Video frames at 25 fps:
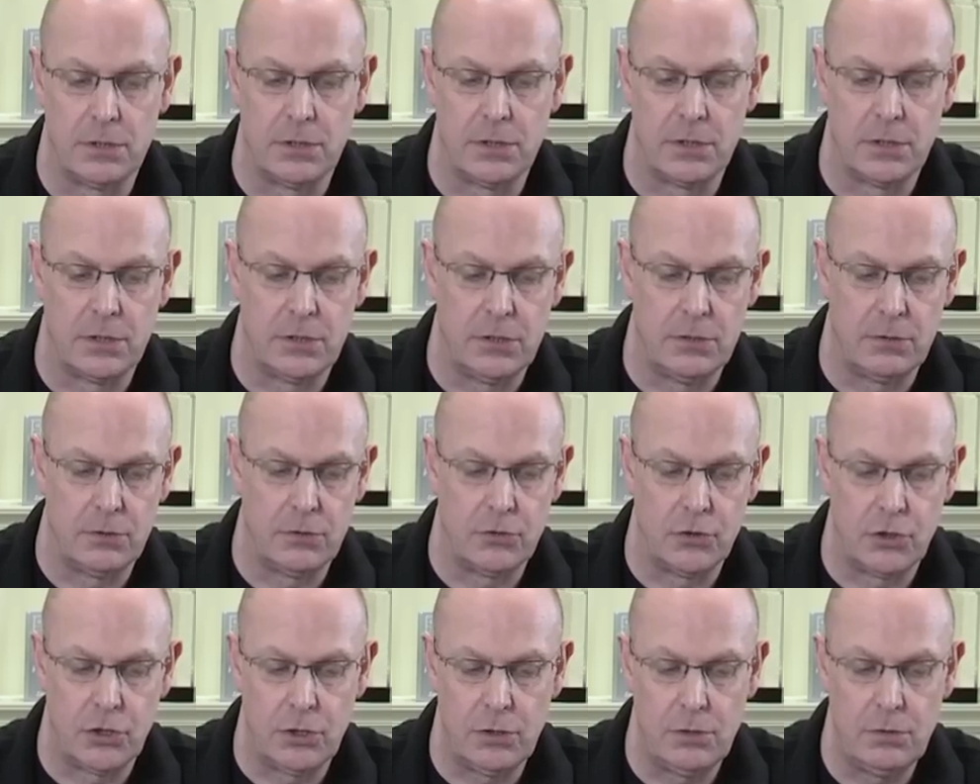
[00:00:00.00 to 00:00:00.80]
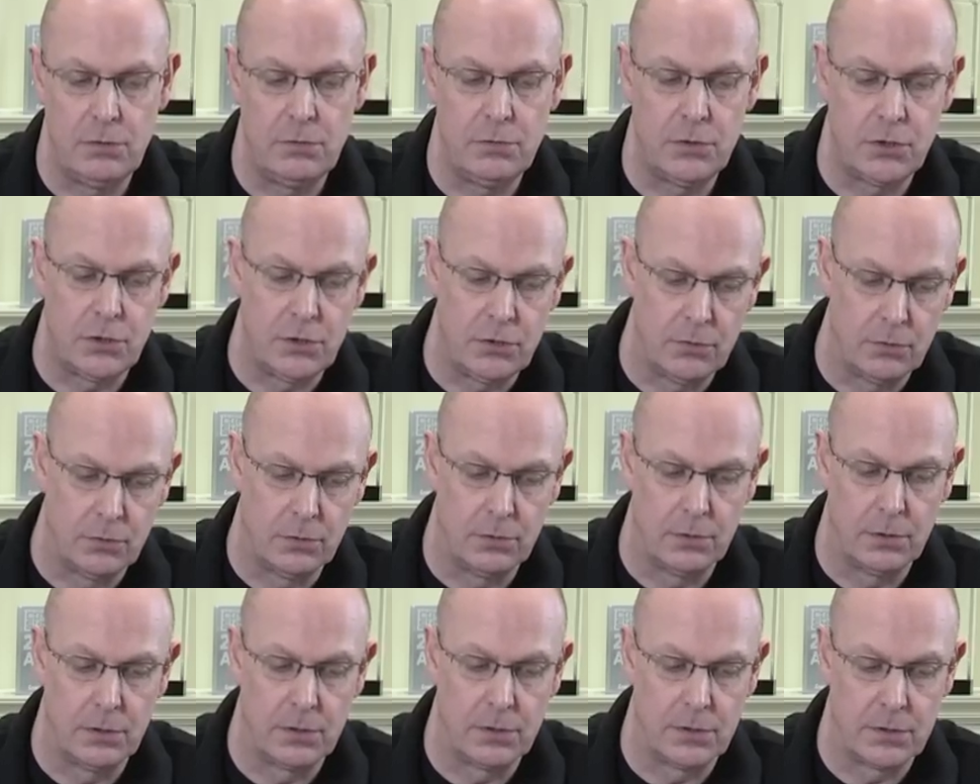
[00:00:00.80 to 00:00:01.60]
can choose
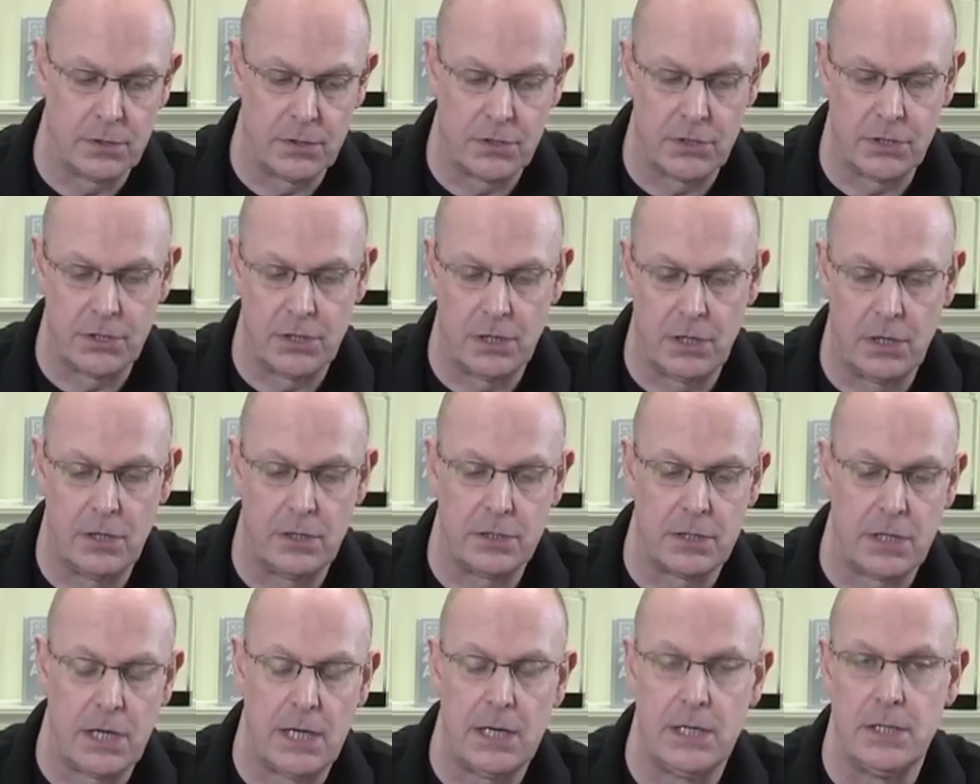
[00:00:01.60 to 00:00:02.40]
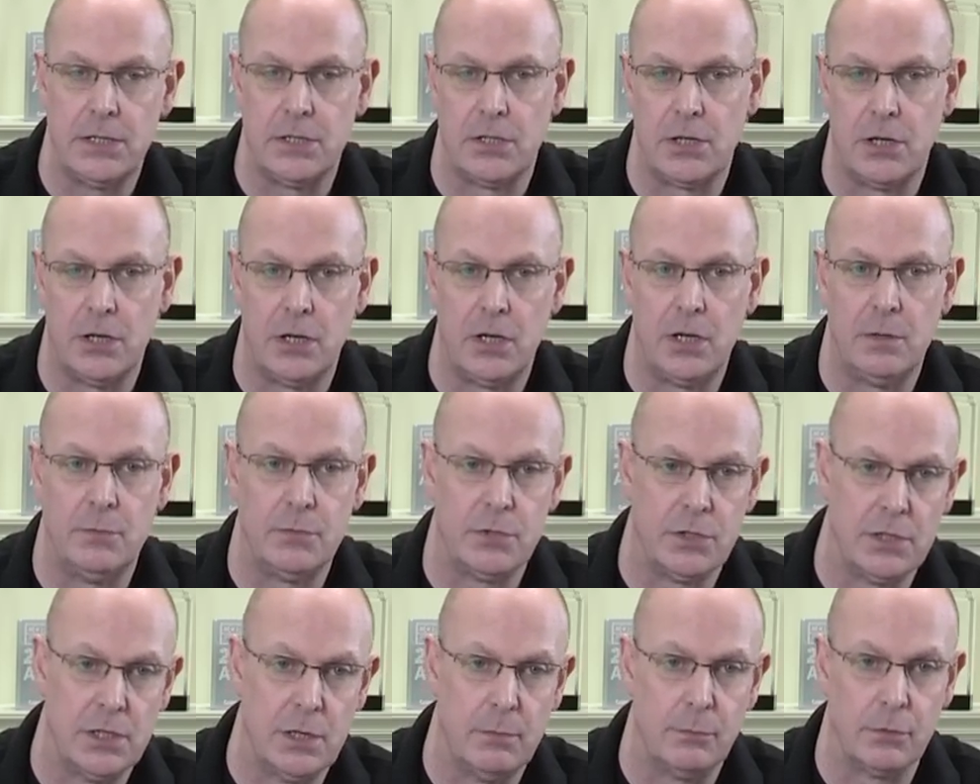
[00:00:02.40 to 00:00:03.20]
your start, end
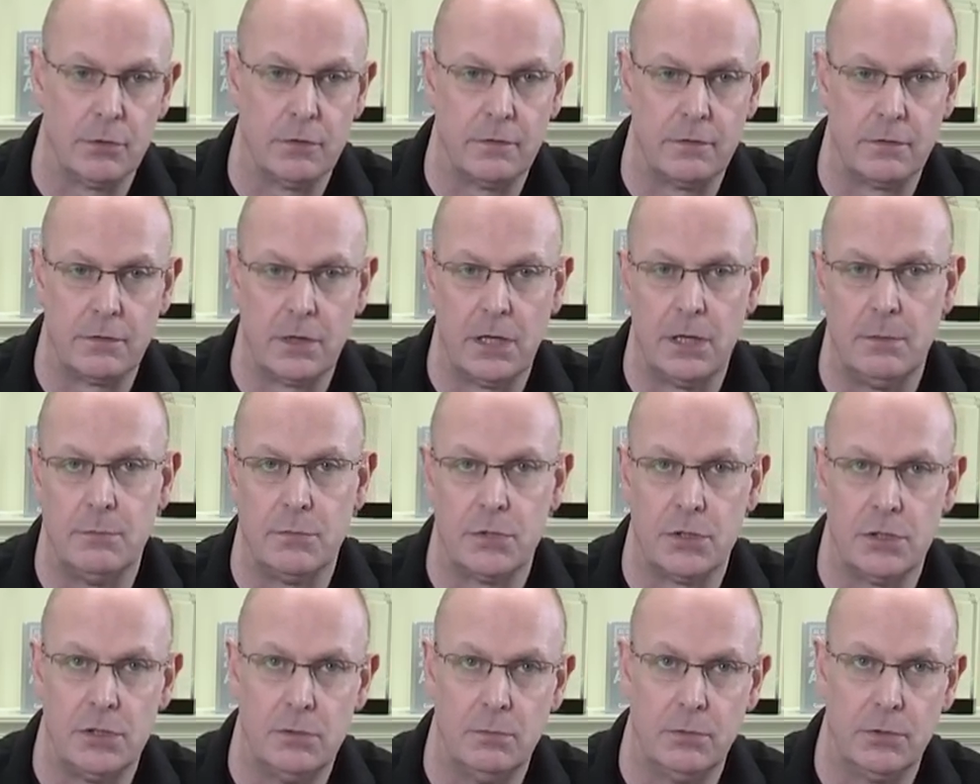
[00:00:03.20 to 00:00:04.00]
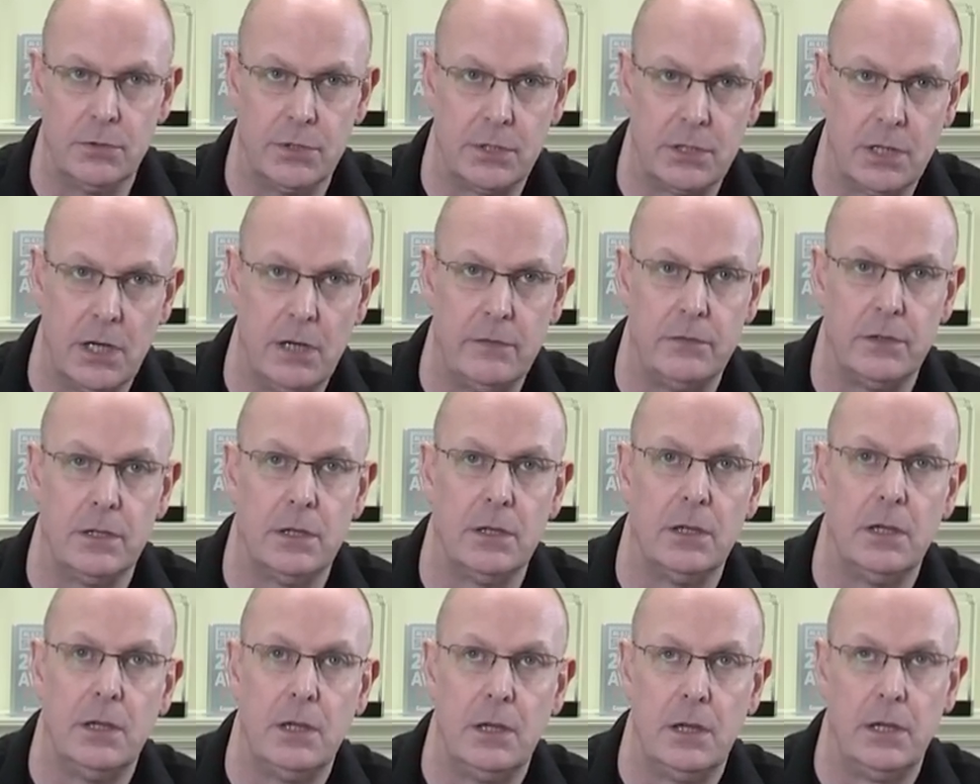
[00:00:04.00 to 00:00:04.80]
times, the number of frames that you want to
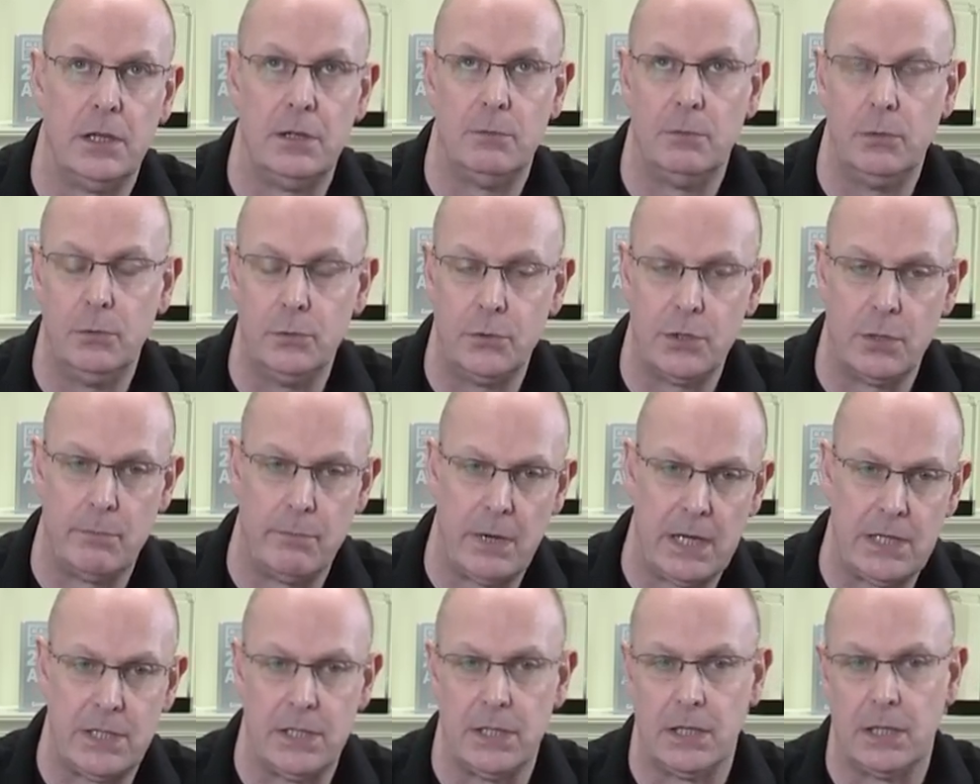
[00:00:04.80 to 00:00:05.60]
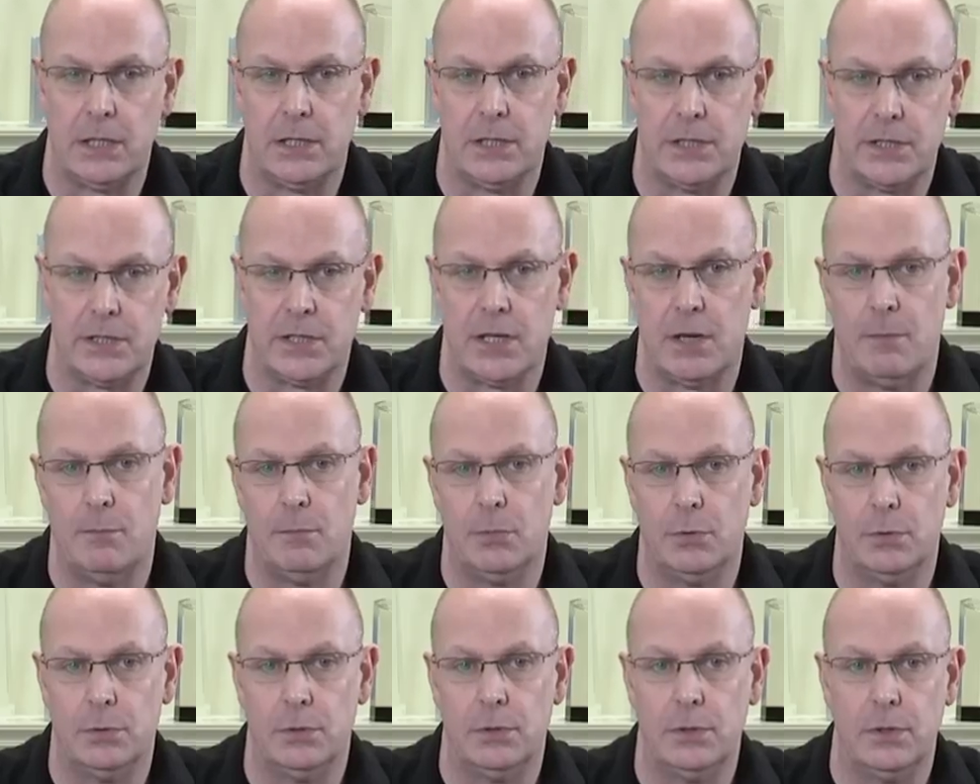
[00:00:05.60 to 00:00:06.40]
cover, and it will automatically
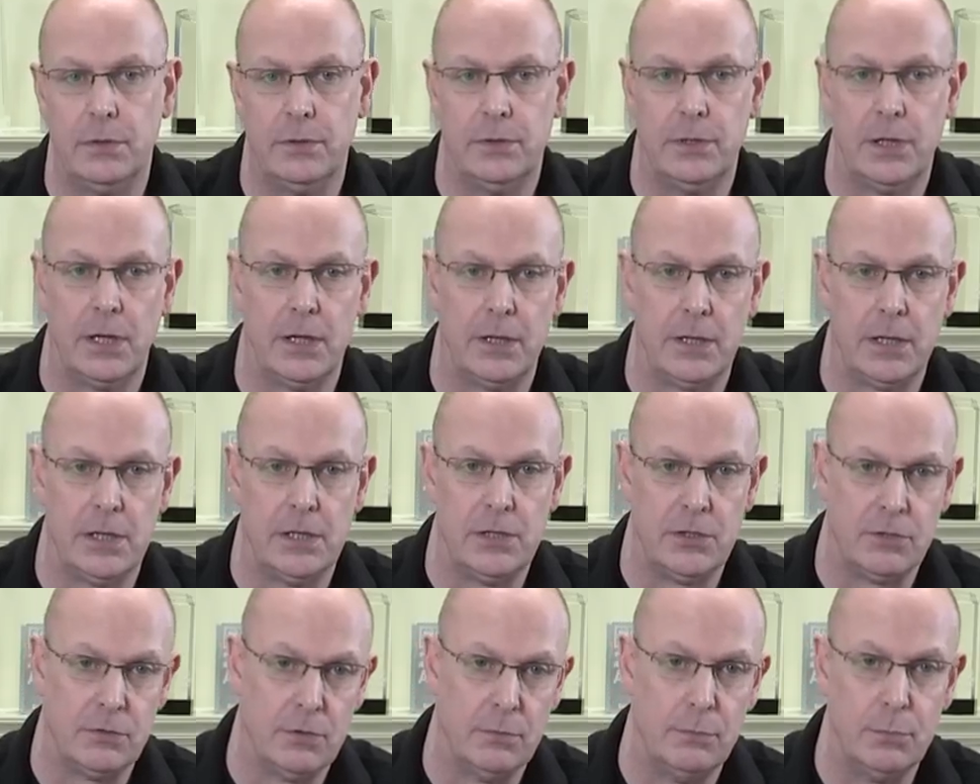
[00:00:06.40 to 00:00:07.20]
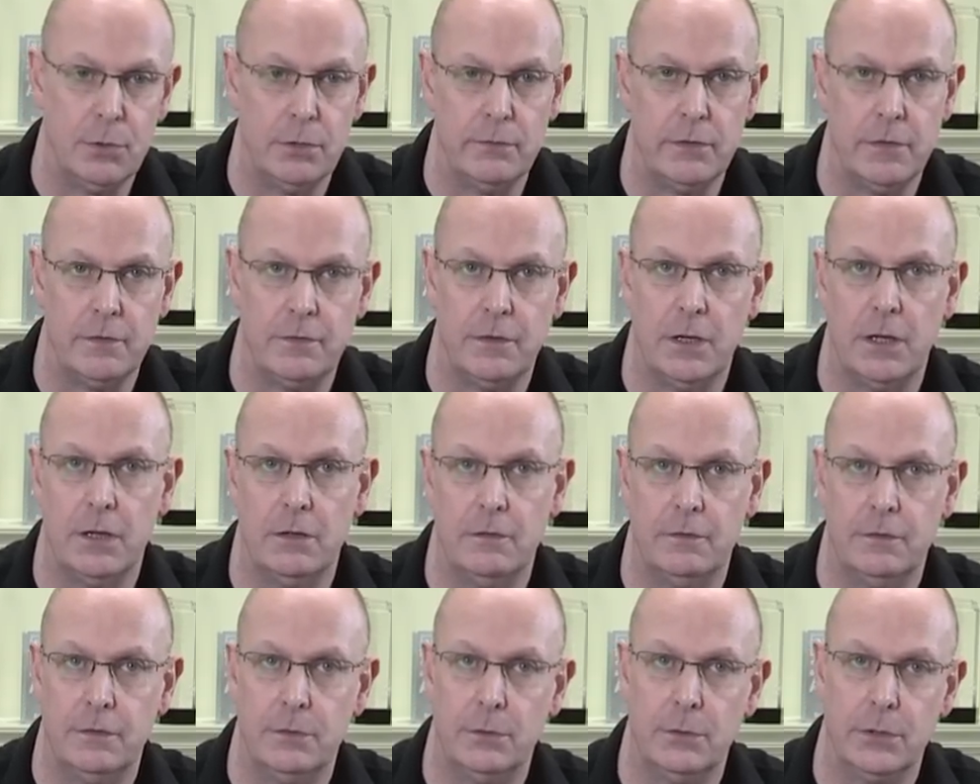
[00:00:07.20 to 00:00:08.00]
assemble into a movie
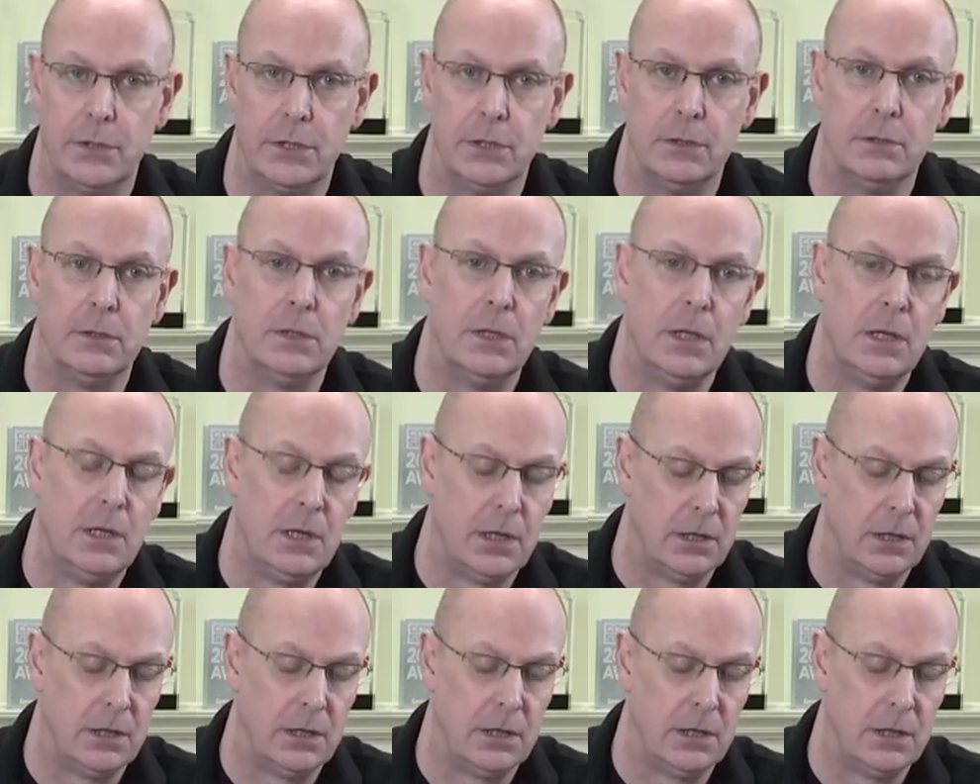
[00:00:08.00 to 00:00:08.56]
file for you.